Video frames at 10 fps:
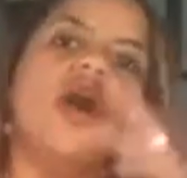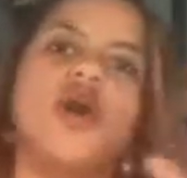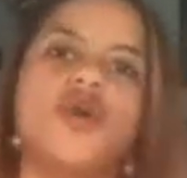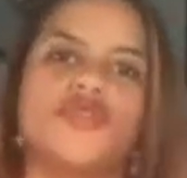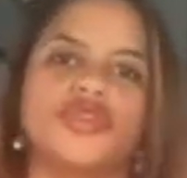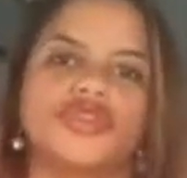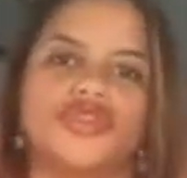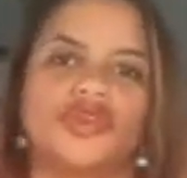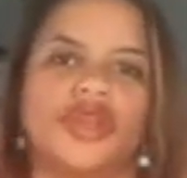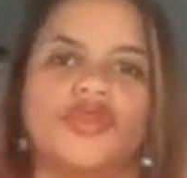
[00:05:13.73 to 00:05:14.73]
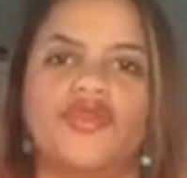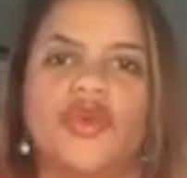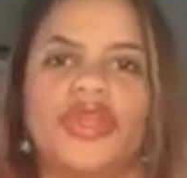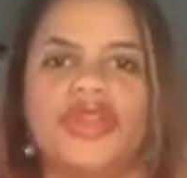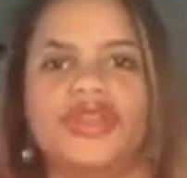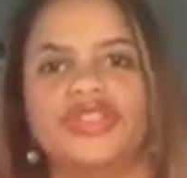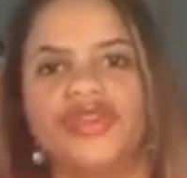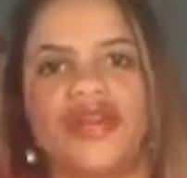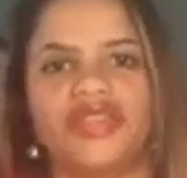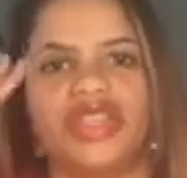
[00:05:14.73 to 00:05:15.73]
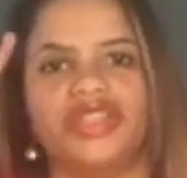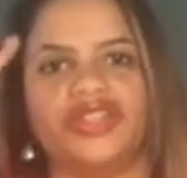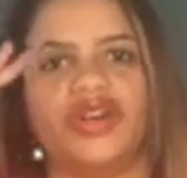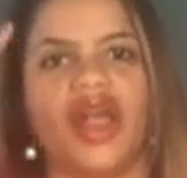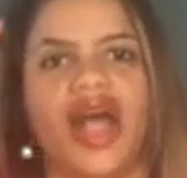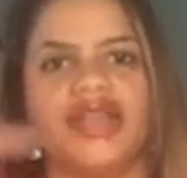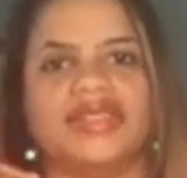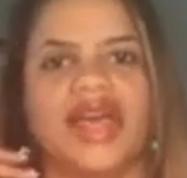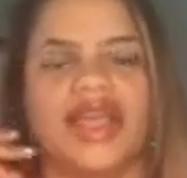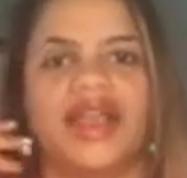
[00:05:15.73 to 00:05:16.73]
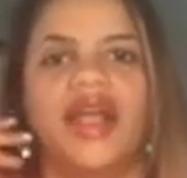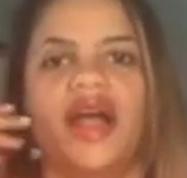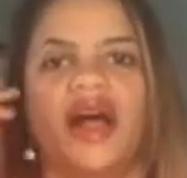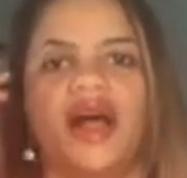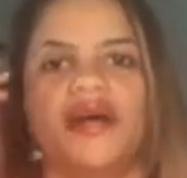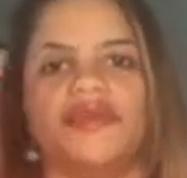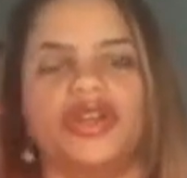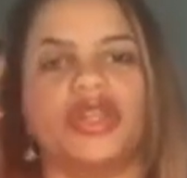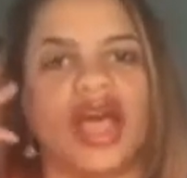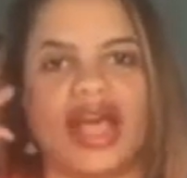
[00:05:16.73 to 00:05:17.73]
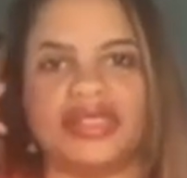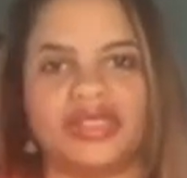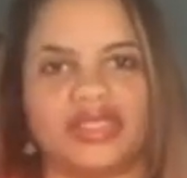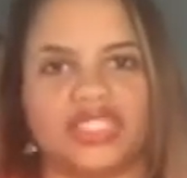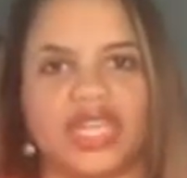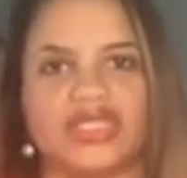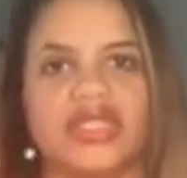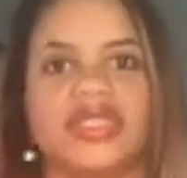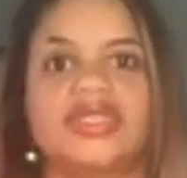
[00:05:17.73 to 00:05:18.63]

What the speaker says: over 3 or 4 years you have to get your eyesight, your glasses adjusted.